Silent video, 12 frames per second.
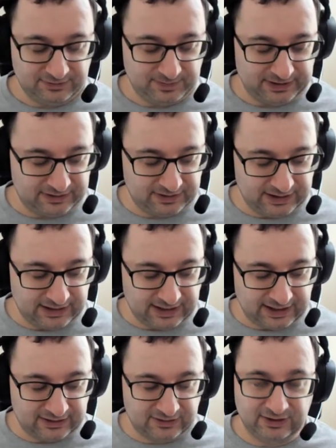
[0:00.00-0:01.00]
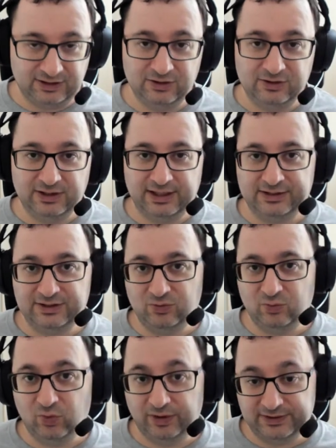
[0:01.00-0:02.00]
basically as secure as
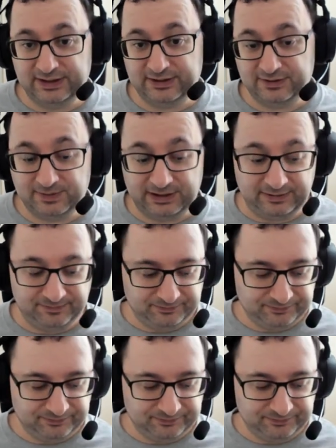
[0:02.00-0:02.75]
you want it to be.